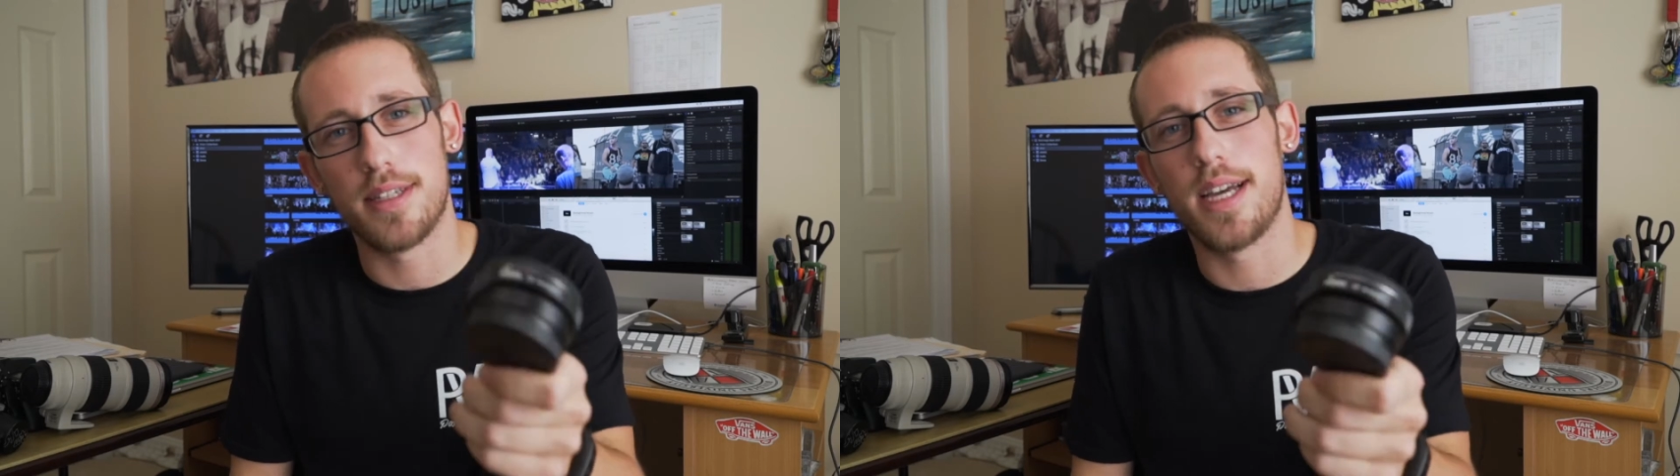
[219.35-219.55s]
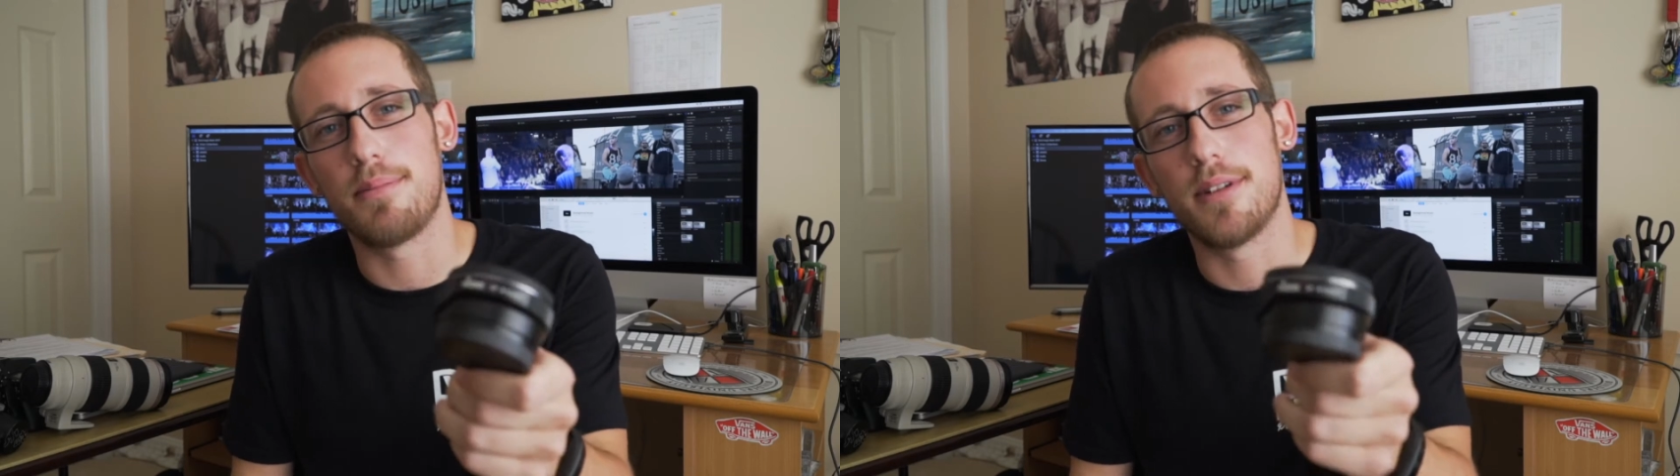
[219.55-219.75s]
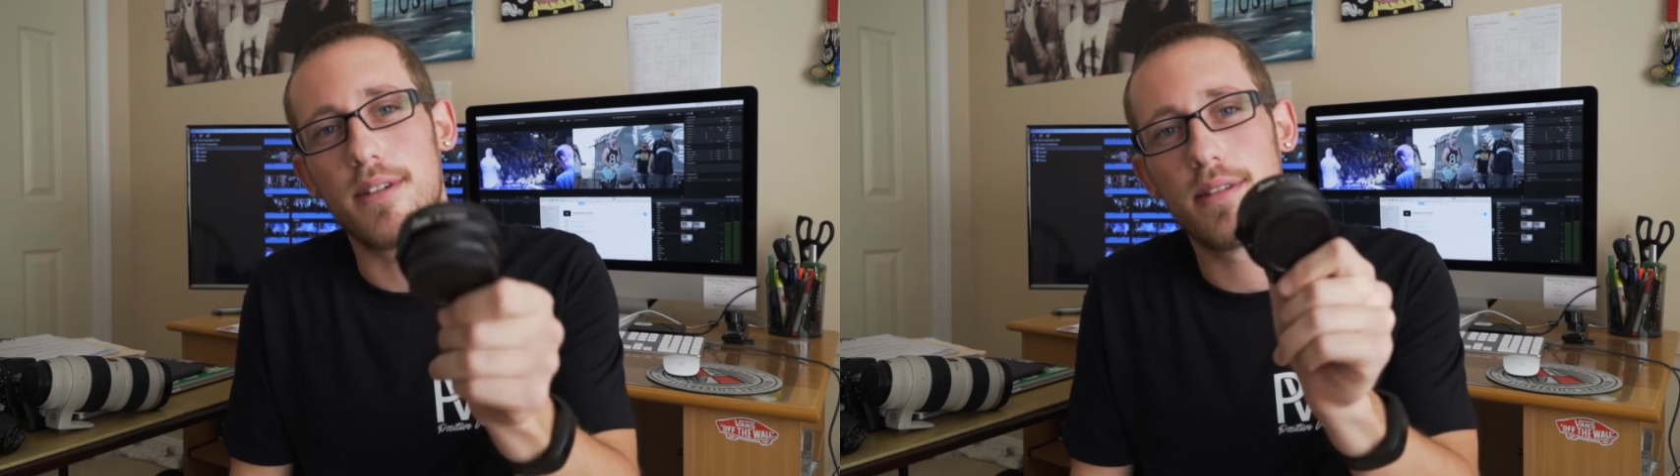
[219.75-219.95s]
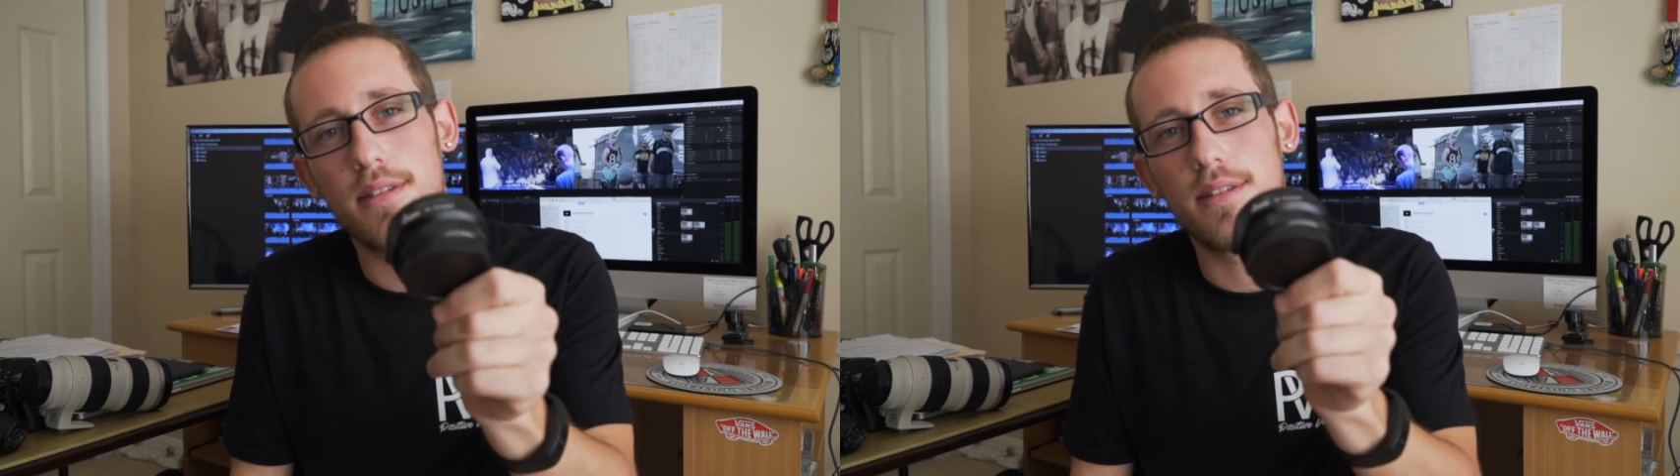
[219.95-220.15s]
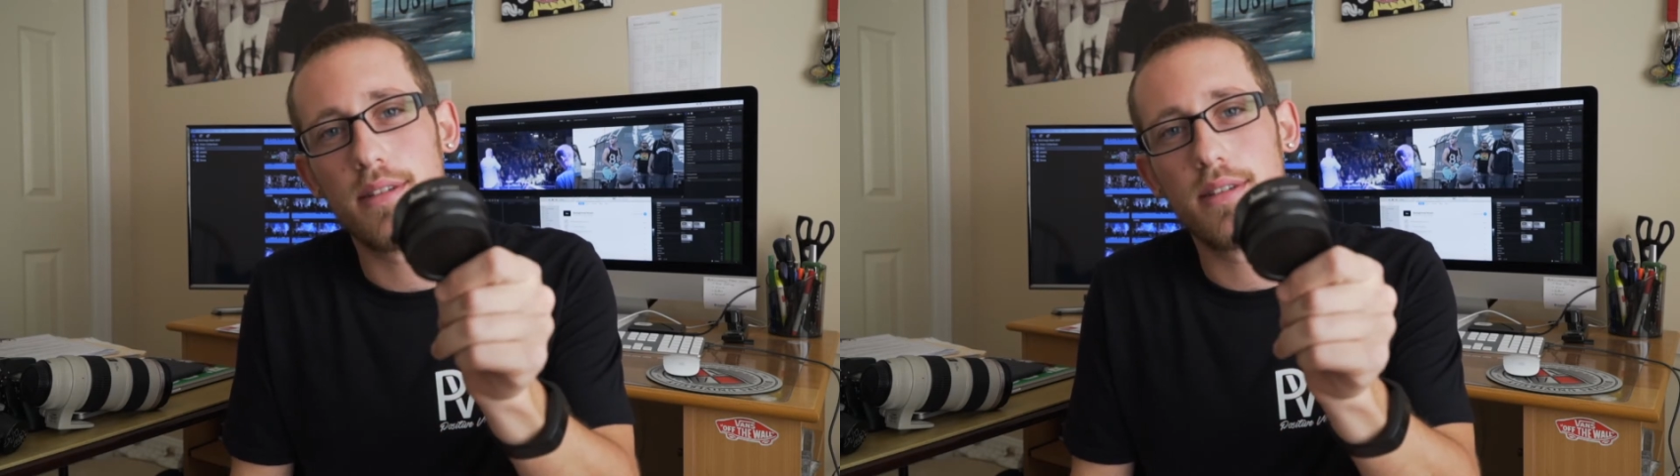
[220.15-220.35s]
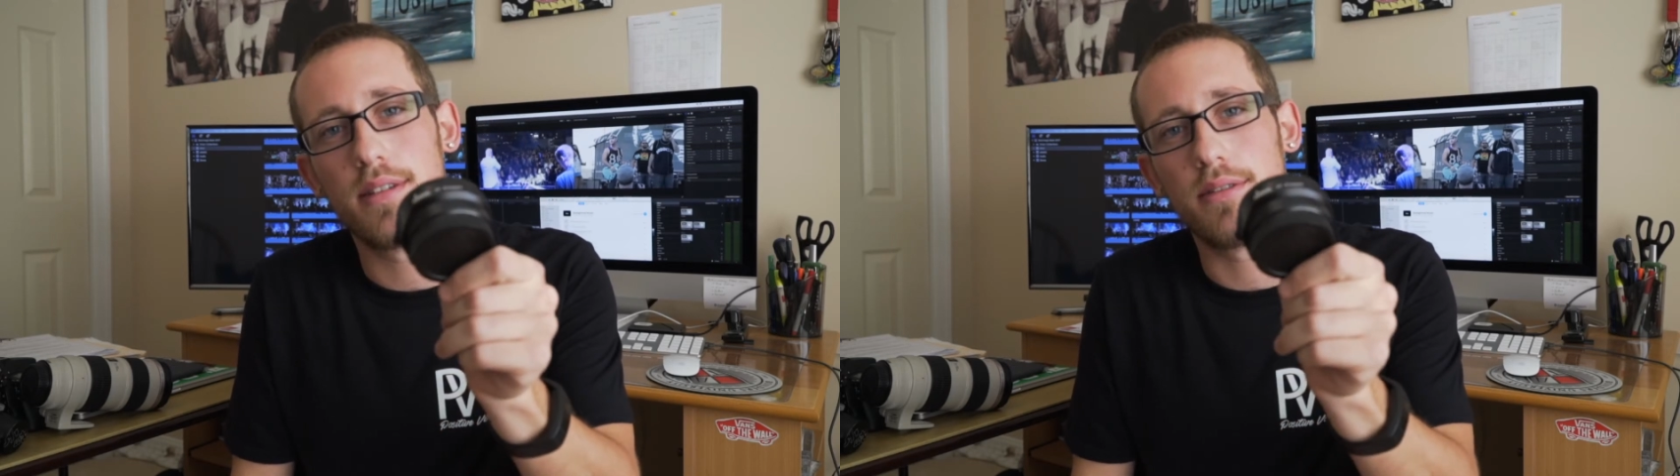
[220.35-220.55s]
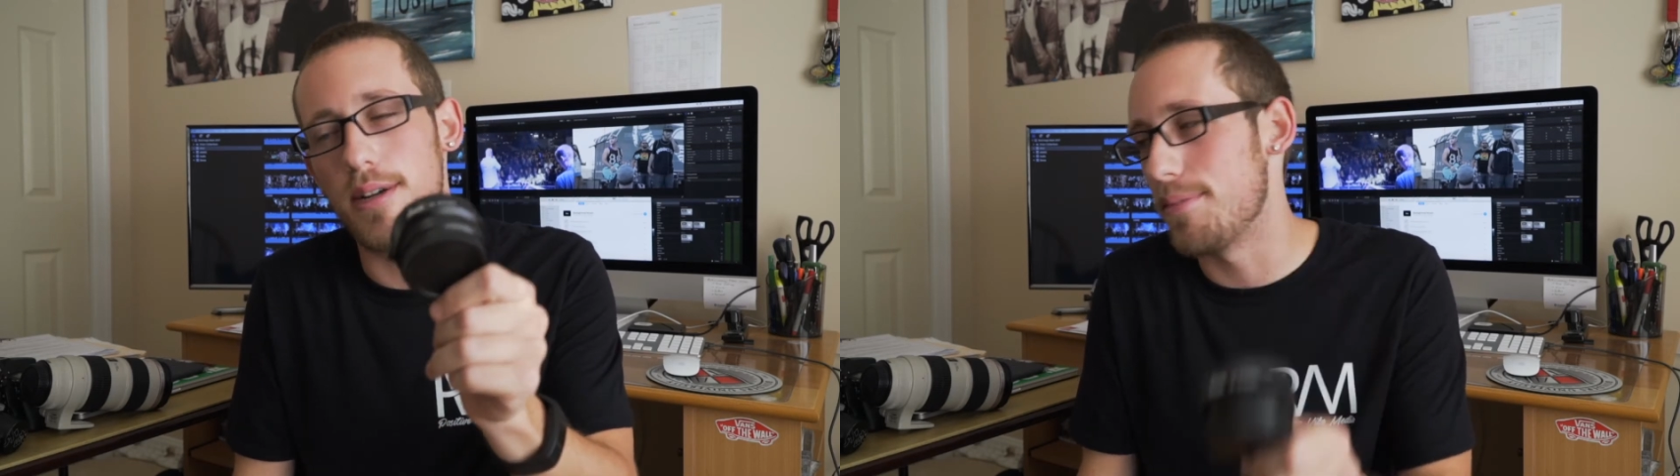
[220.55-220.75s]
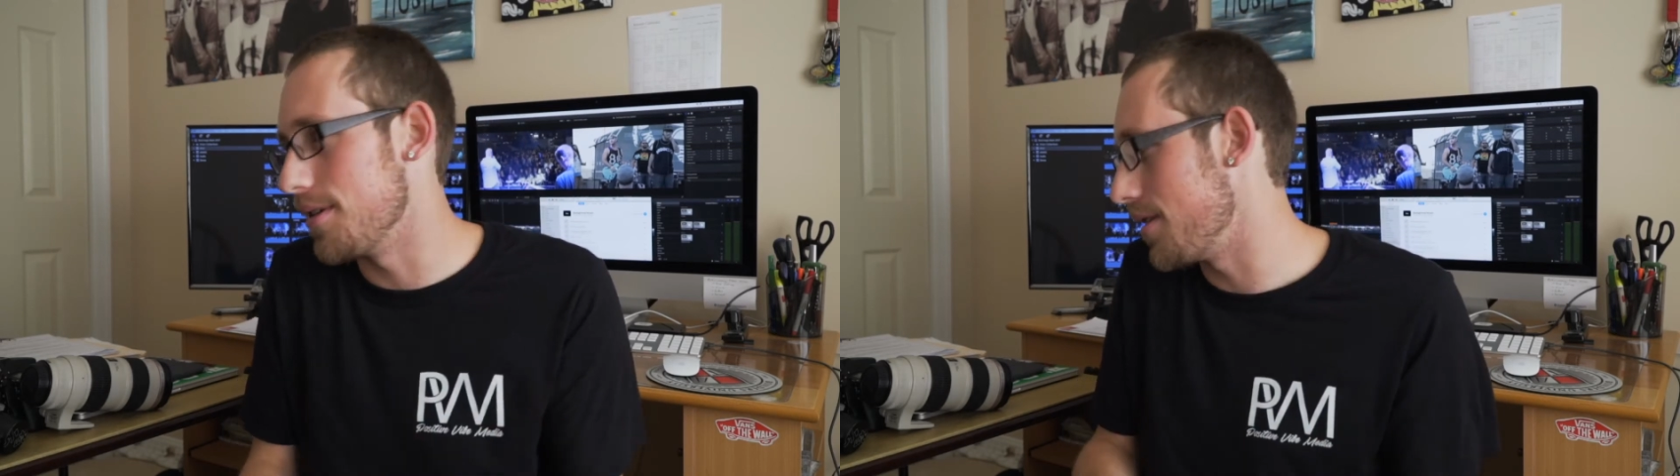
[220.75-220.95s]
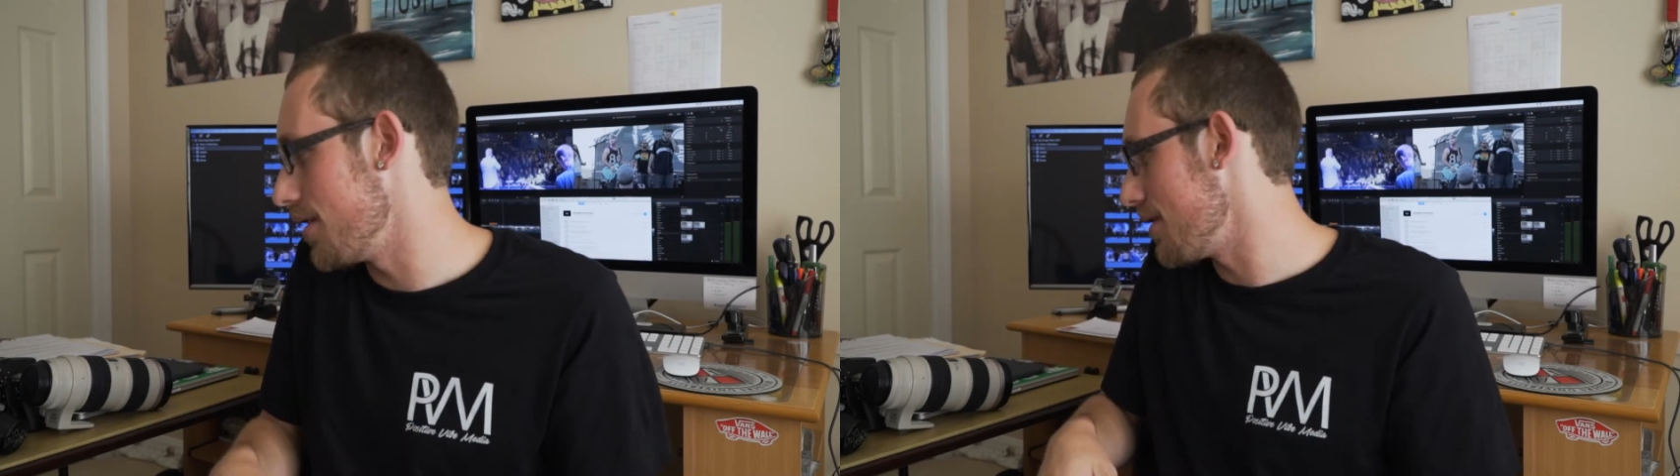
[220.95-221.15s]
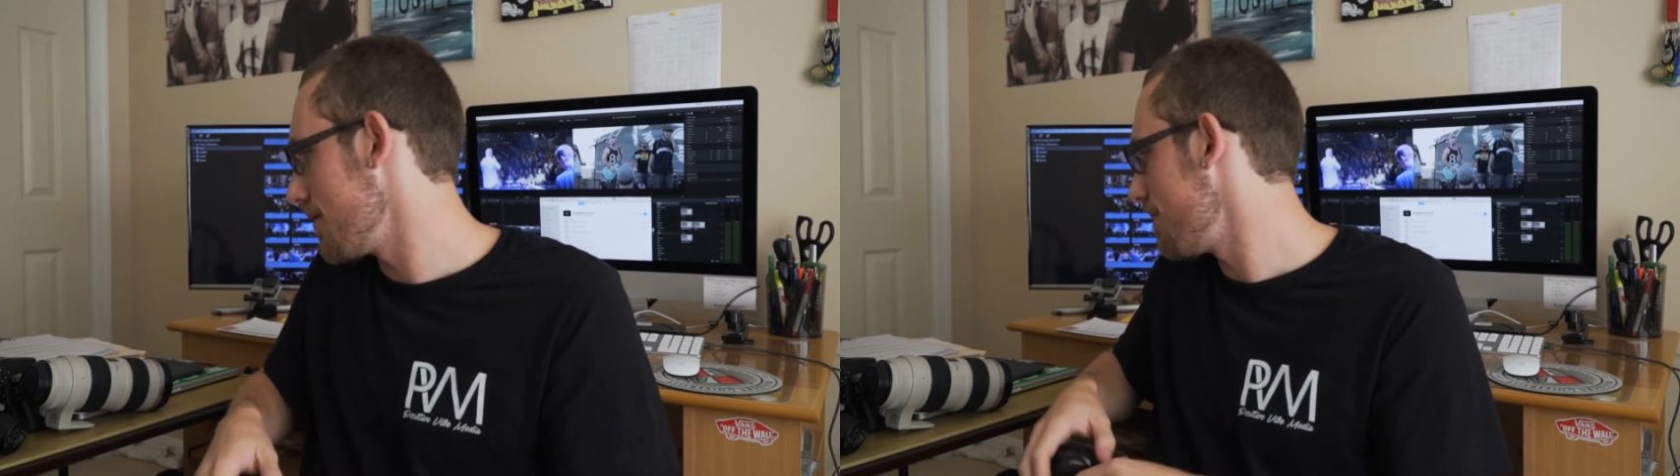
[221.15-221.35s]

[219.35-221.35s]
Adapter, great purchase.